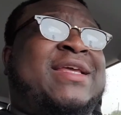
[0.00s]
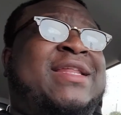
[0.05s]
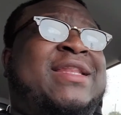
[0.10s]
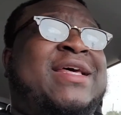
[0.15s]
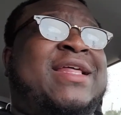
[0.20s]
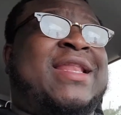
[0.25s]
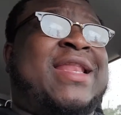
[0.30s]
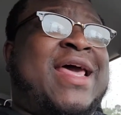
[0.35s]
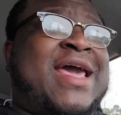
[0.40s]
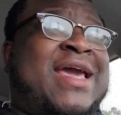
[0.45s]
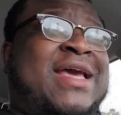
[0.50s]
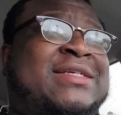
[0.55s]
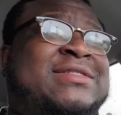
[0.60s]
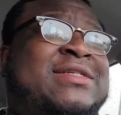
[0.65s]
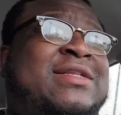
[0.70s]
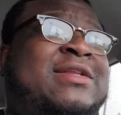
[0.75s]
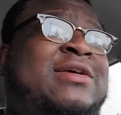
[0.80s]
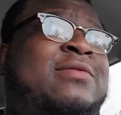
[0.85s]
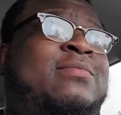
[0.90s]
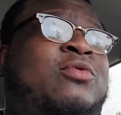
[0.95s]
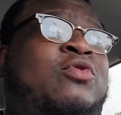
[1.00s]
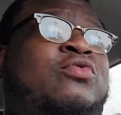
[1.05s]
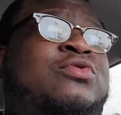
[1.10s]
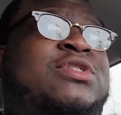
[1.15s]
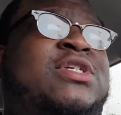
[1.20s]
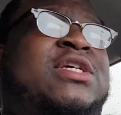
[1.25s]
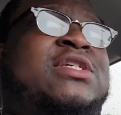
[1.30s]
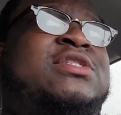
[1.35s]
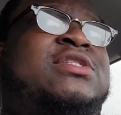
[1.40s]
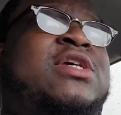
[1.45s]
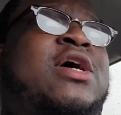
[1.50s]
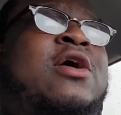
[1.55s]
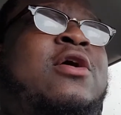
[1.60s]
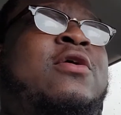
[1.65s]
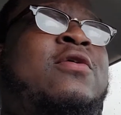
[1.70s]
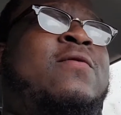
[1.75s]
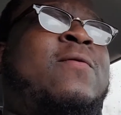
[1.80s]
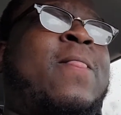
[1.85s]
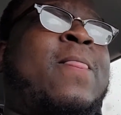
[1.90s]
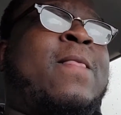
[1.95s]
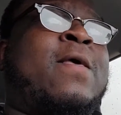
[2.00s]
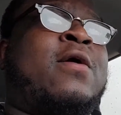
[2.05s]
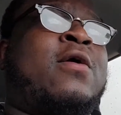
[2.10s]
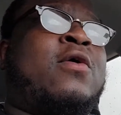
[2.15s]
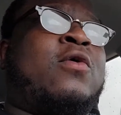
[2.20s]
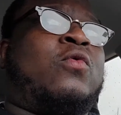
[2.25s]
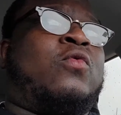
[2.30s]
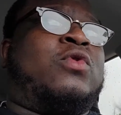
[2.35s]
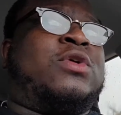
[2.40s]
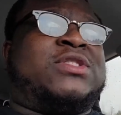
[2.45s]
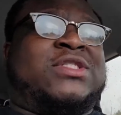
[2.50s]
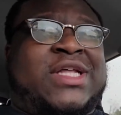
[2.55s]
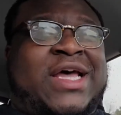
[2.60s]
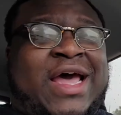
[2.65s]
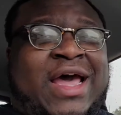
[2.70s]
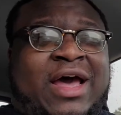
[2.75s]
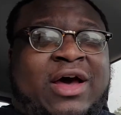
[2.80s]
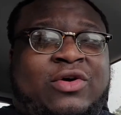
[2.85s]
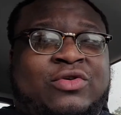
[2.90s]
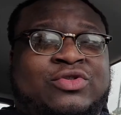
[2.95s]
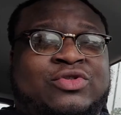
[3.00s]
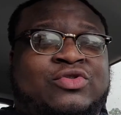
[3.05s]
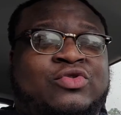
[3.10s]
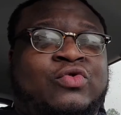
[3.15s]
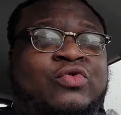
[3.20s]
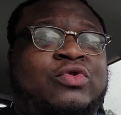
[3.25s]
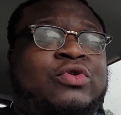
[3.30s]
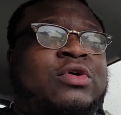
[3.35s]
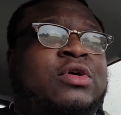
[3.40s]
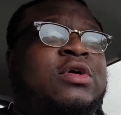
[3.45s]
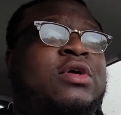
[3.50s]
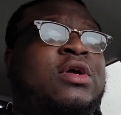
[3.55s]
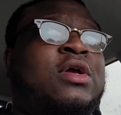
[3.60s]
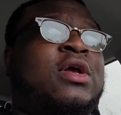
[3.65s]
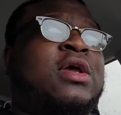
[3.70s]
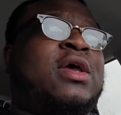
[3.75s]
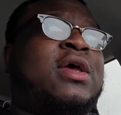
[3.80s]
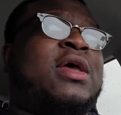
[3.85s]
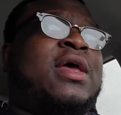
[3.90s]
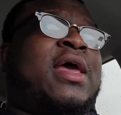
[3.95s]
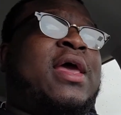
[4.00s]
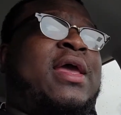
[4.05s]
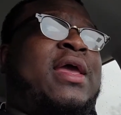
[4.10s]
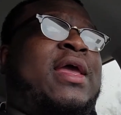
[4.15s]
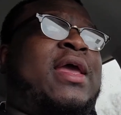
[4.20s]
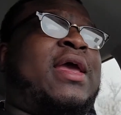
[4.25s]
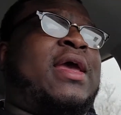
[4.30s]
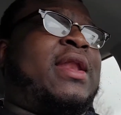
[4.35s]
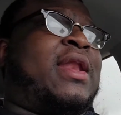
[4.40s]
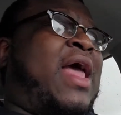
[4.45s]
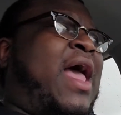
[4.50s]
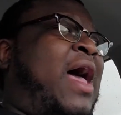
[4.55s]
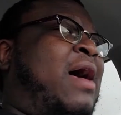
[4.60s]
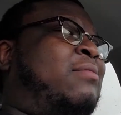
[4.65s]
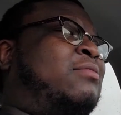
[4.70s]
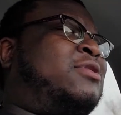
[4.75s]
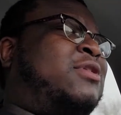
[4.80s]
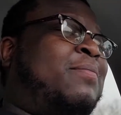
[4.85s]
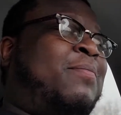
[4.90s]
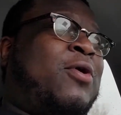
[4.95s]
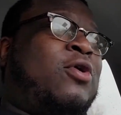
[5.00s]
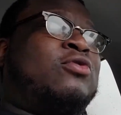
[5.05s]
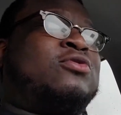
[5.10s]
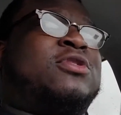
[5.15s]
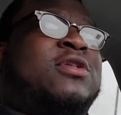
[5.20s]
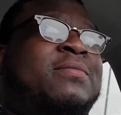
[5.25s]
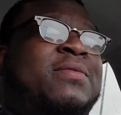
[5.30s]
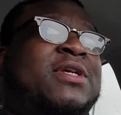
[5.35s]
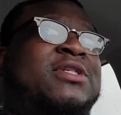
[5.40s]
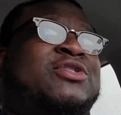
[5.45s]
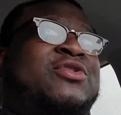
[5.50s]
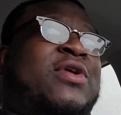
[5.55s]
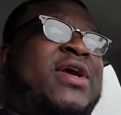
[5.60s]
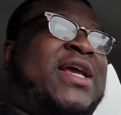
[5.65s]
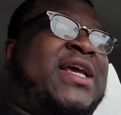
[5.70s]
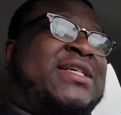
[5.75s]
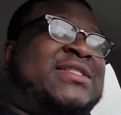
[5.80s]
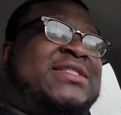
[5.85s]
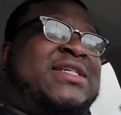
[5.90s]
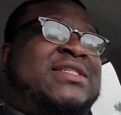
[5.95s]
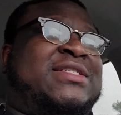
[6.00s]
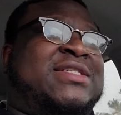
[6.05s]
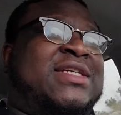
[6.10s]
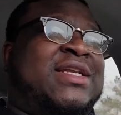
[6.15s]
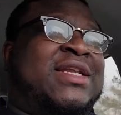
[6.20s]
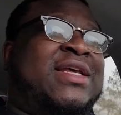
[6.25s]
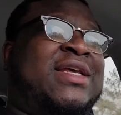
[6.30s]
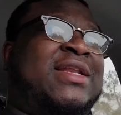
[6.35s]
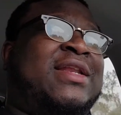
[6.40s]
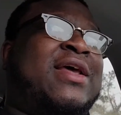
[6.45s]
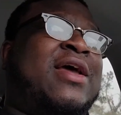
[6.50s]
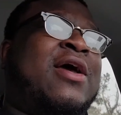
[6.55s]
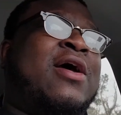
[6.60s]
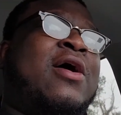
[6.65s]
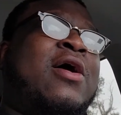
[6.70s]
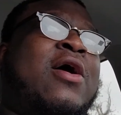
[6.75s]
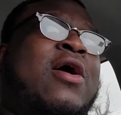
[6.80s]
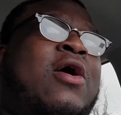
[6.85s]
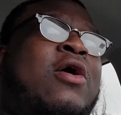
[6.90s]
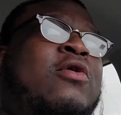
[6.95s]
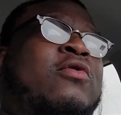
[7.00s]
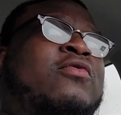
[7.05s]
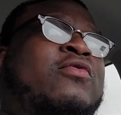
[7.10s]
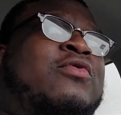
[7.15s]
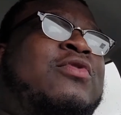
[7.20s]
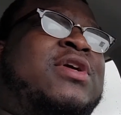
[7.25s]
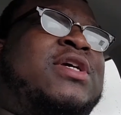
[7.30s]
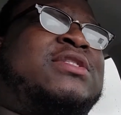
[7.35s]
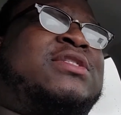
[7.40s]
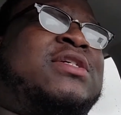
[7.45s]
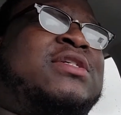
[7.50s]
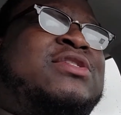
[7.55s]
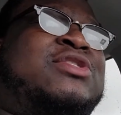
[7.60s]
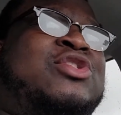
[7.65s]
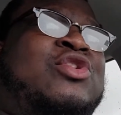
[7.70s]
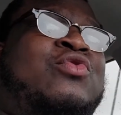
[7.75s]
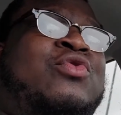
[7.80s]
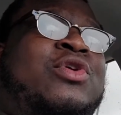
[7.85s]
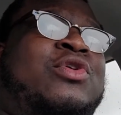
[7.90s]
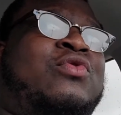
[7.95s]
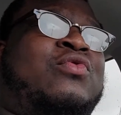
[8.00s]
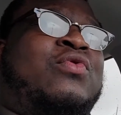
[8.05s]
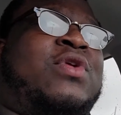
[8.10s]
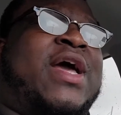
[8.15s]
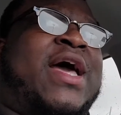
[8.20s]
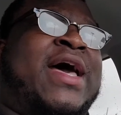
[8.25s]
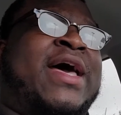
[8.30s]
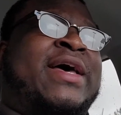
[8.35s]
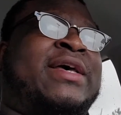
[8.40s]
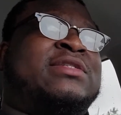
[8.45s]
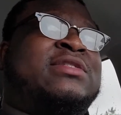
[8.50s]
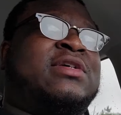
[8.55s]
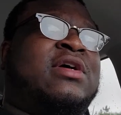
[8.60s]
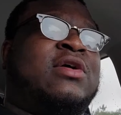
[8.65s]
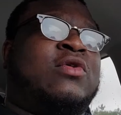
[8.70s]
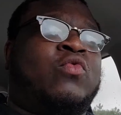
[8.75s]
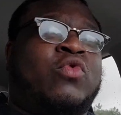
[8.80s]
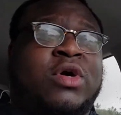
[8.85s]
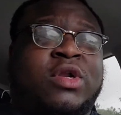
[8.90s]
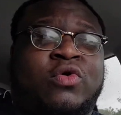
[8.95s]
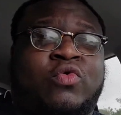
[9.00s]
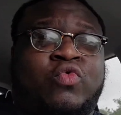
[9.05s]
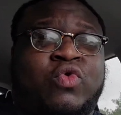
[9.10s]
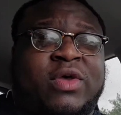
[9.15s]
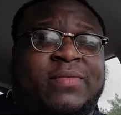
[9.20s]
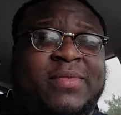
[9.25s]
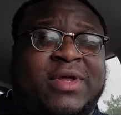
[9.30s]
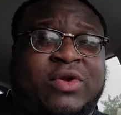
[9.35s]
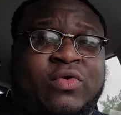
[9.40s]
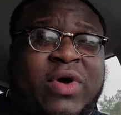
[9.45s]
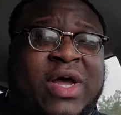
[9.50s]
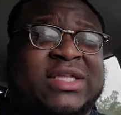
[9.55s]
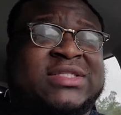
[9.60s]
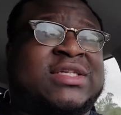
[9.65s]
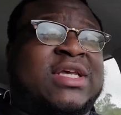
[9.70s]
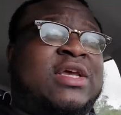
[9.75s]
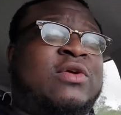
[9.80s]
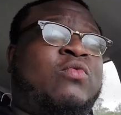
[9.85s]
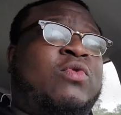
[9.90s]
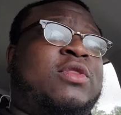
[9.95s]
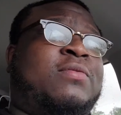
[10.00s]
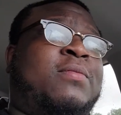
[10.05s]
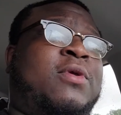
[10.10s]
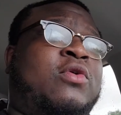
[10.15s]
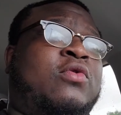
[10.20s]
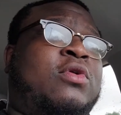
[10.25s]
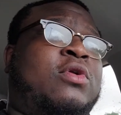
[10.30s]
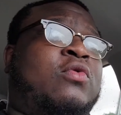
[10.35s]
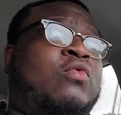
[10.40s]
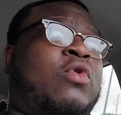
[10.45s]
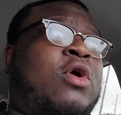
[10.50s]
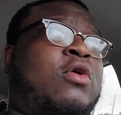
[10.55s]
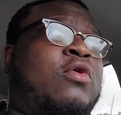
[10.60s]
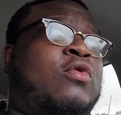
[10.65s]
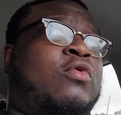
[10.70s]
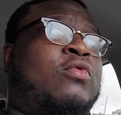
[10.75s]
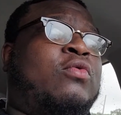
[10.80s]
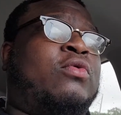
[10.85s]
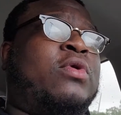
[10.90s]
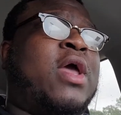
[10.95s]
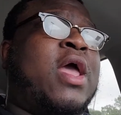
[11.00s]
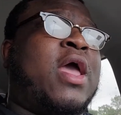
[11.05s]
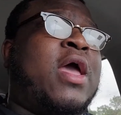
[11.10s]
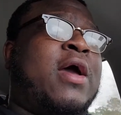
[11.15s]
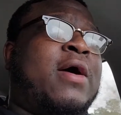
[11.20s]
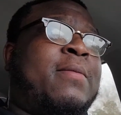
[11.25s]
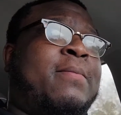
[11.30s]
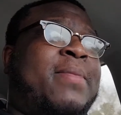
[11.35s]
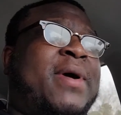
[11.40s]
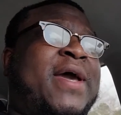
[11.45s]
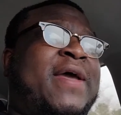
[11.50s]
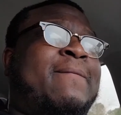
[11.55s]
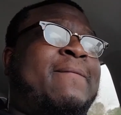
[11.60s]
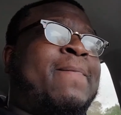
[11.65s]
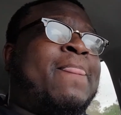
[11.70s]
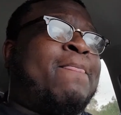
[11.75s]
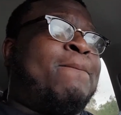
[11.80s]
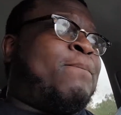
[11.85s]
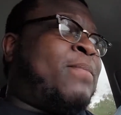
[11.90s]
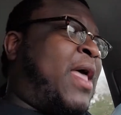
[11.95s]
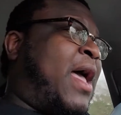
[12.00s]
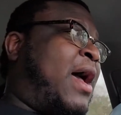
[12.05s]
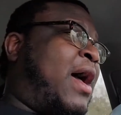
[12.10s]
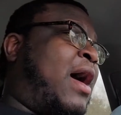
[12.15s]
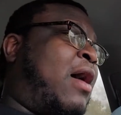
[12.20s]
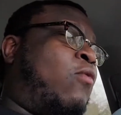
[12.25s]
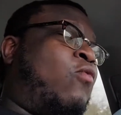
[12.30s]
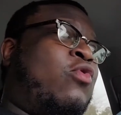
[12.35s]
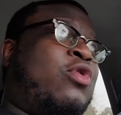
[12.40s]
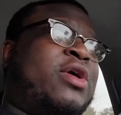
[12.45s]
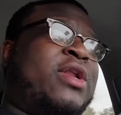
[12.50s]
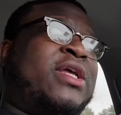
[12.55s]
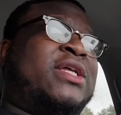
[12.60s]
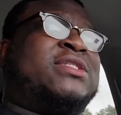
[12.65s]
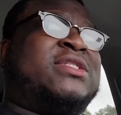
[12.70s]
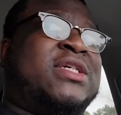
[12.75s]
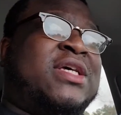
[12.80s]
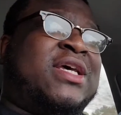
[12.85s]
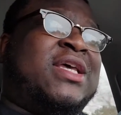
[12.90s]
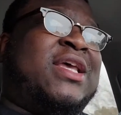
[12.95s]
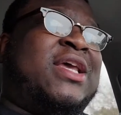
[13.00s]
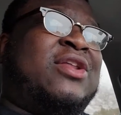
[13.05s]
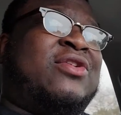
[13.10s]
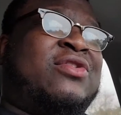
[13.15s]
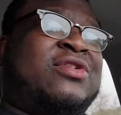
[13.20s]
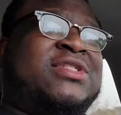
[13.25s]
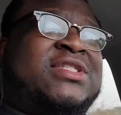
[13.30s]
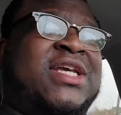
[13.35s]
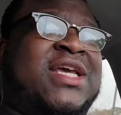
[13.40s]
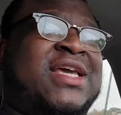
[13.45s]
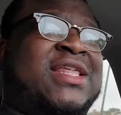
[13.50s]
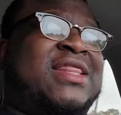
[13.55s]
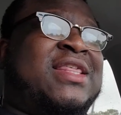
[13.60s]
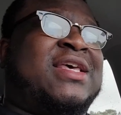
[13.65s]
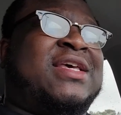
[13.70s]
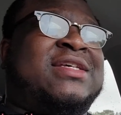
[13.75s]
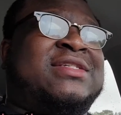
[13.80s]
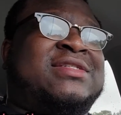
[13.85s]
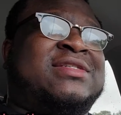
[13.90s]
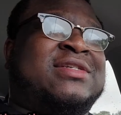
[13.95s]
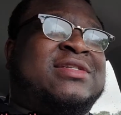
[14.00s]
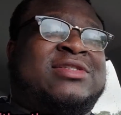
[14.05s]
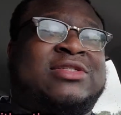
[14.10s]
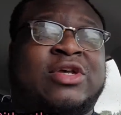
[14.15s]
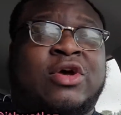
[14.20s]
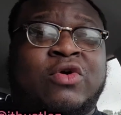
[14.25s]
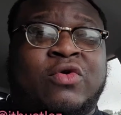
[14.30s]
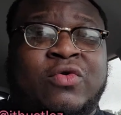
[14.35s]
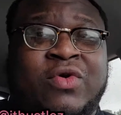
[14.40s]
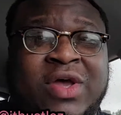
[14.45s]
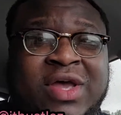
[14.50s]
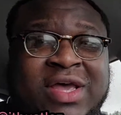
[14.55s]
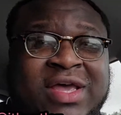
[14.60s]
in the last clip you just saw was the house tour, and I'm supposed to be transitioning over into showing you guys what equipment do I take with me on the road, but I wanted to interject this. So